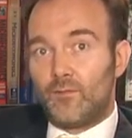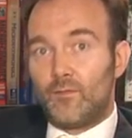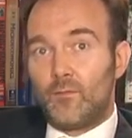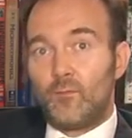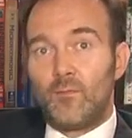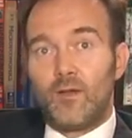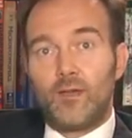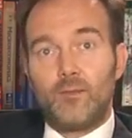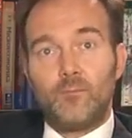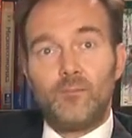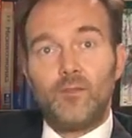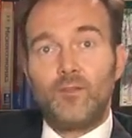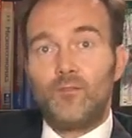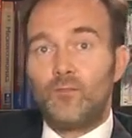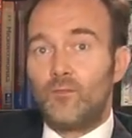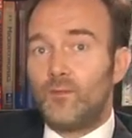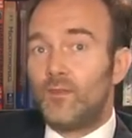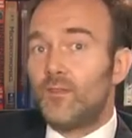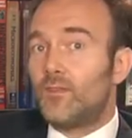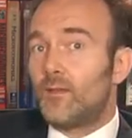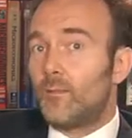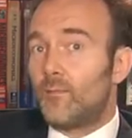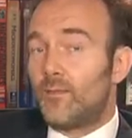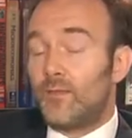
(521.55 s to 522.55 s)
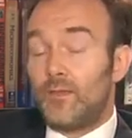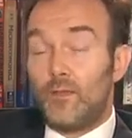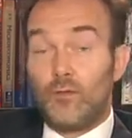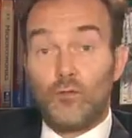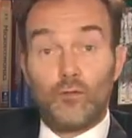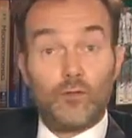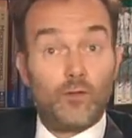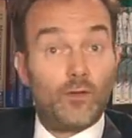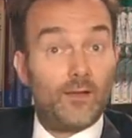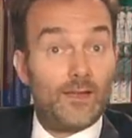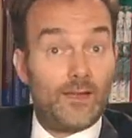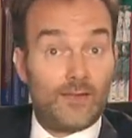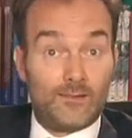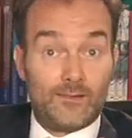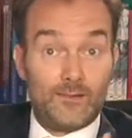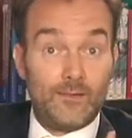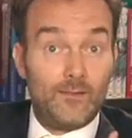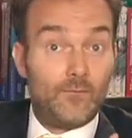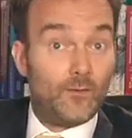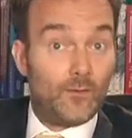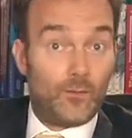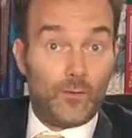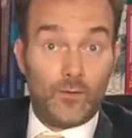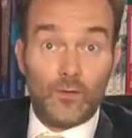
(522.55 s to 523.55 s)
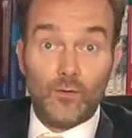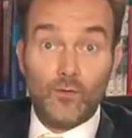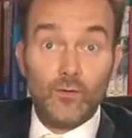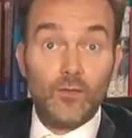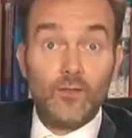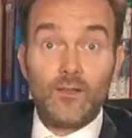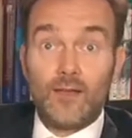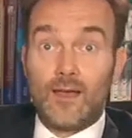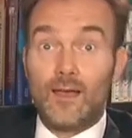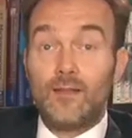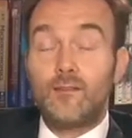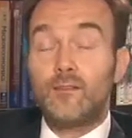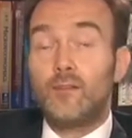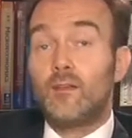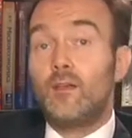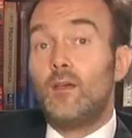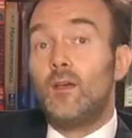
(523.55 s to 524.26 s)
You might be doing something you're not actually very good at,